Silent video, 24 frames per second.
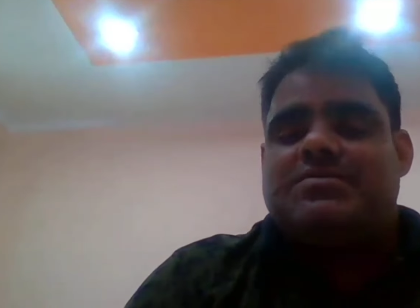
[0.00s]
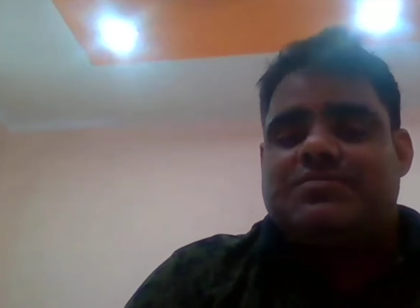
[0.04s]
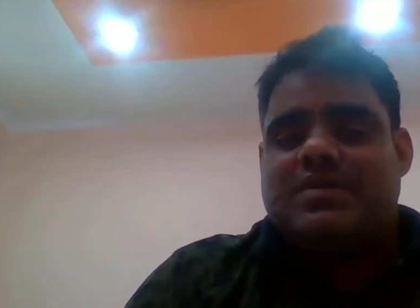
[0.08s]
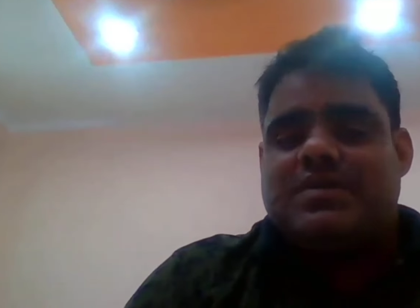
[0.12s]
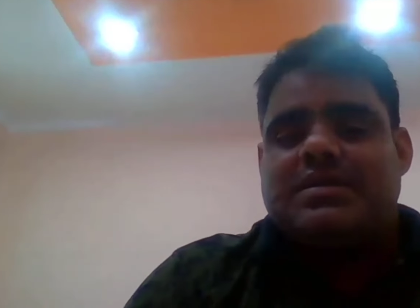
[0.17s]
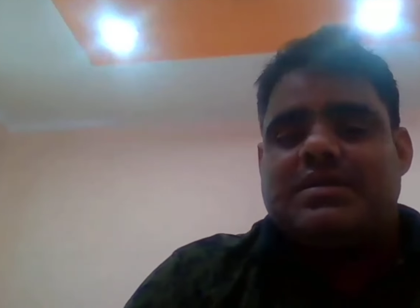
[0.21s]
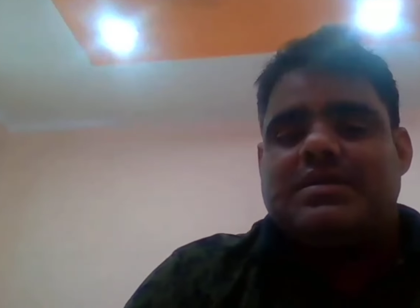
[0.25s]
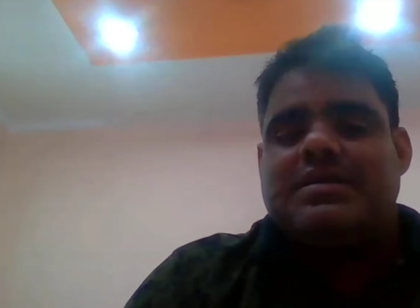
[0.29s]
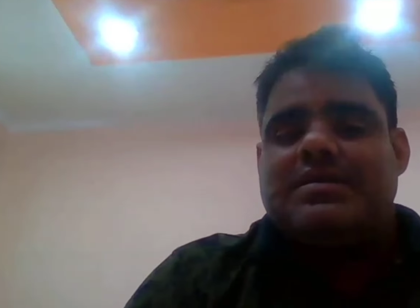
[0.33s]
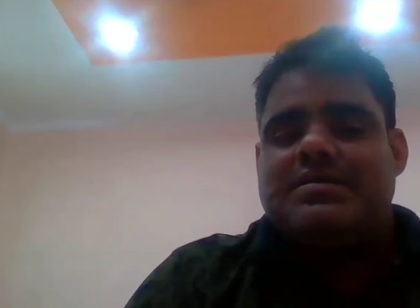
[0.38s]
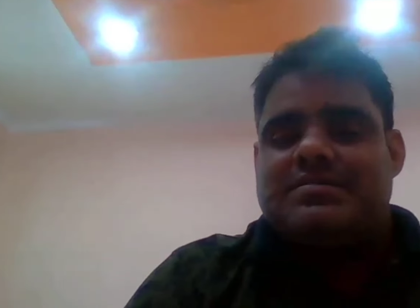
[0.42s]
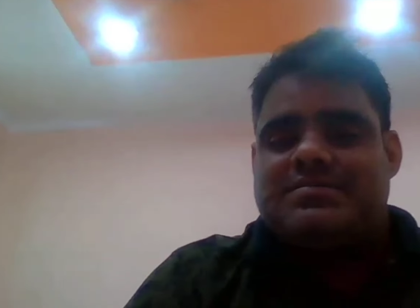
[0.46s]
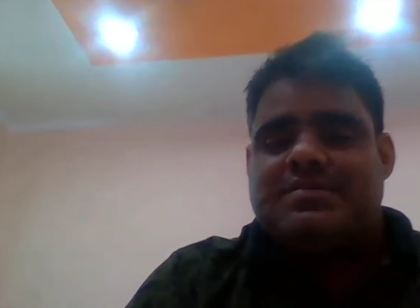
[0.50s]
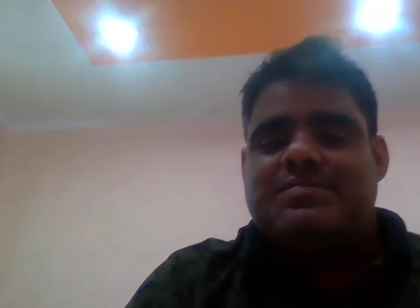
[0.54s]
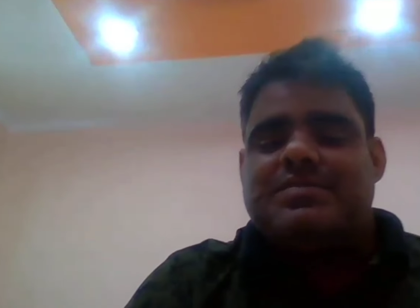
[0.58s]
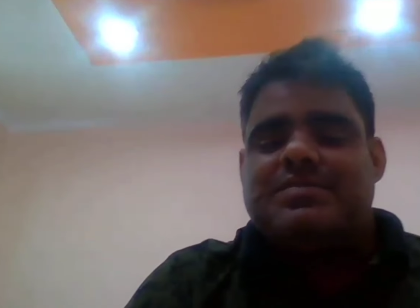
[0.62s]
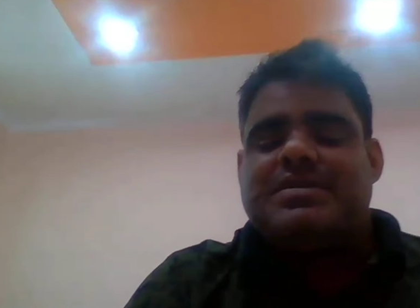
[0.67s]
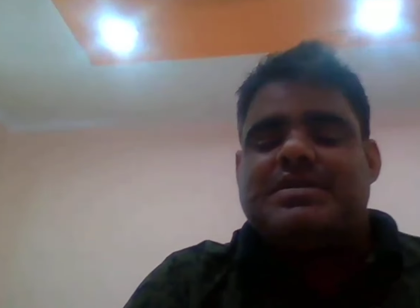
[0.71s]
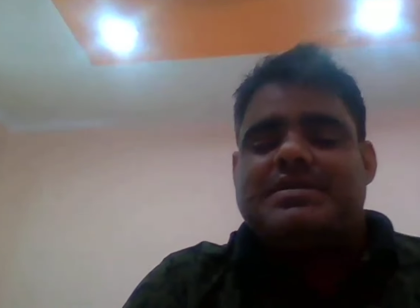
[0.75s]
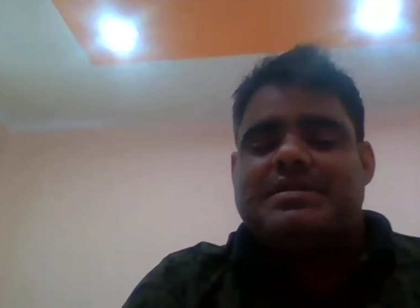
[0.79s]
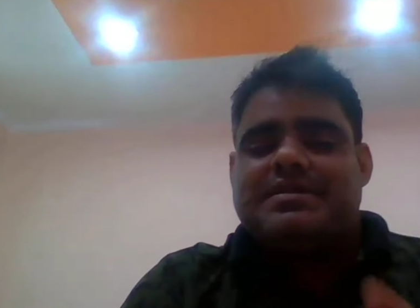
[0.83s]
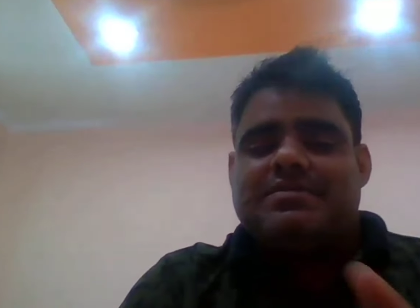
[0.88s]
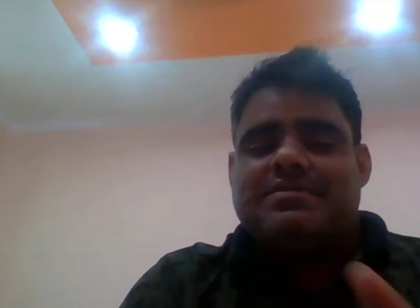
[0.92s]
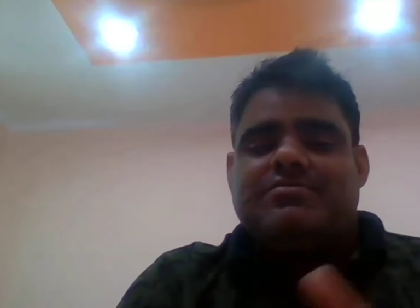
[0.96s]
What
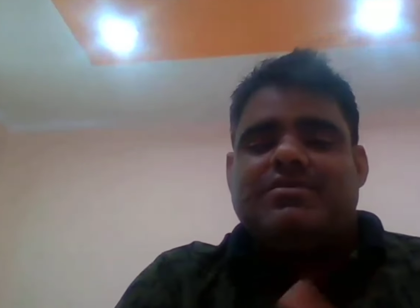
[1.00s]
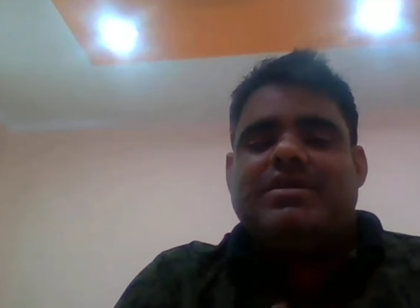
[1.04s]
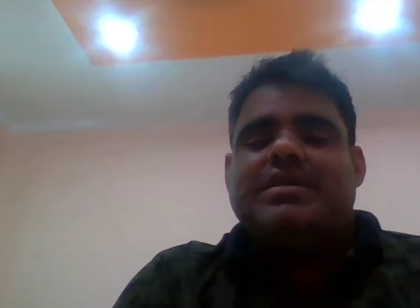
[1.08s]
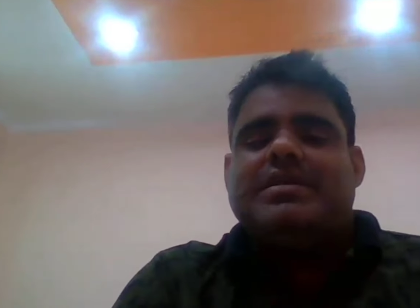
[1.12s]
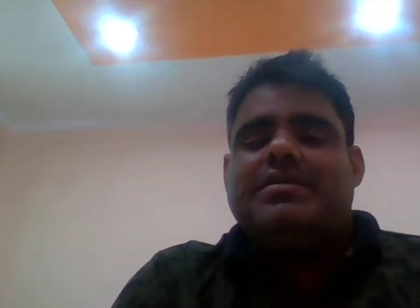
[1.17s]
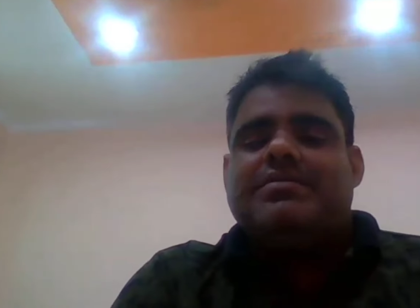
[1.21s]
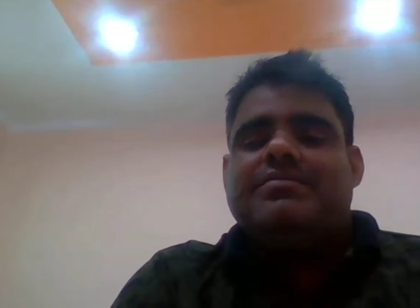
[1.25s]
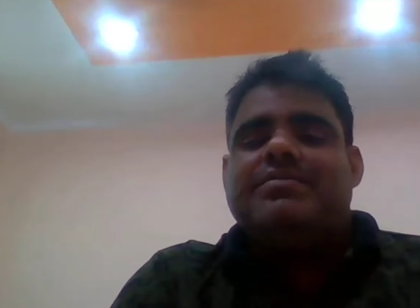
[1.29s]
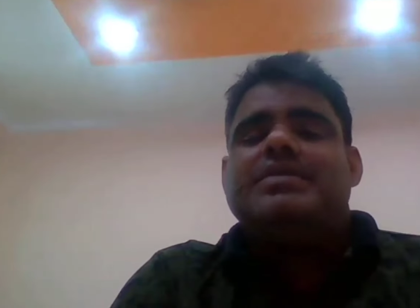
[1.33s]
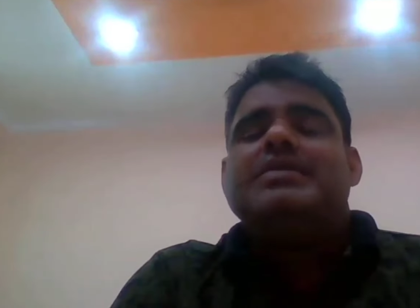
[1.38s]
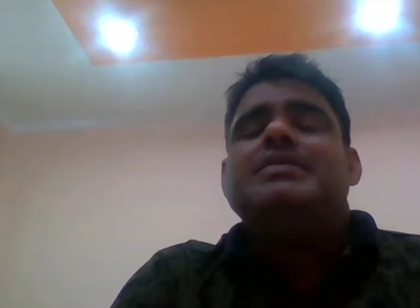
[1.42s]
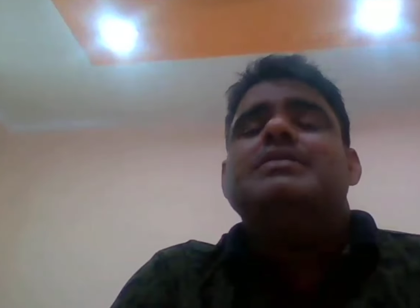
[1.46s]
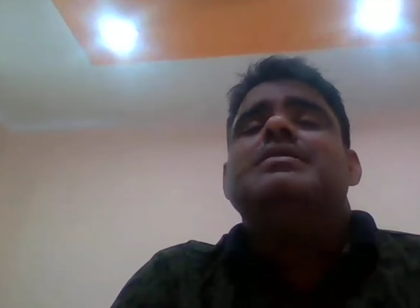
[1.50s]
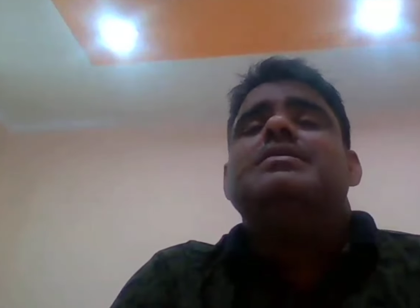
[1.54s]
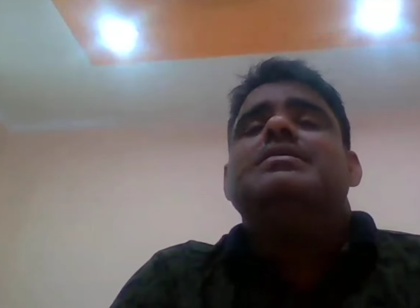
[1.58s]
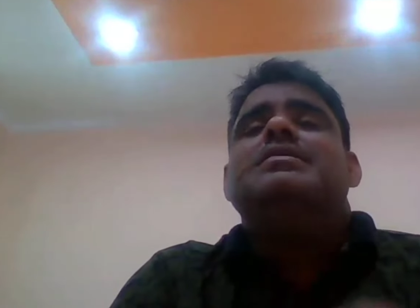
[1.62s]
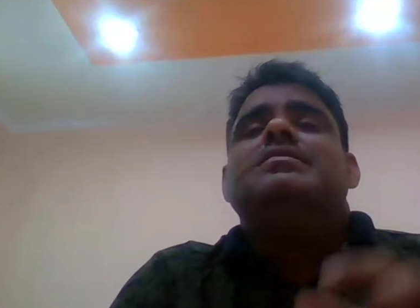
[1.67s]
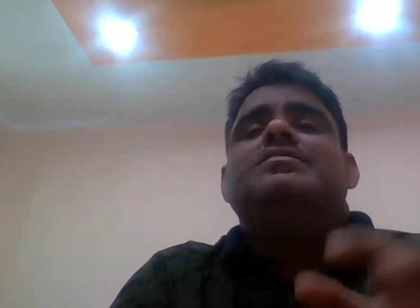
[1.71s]
subnet range we are giving?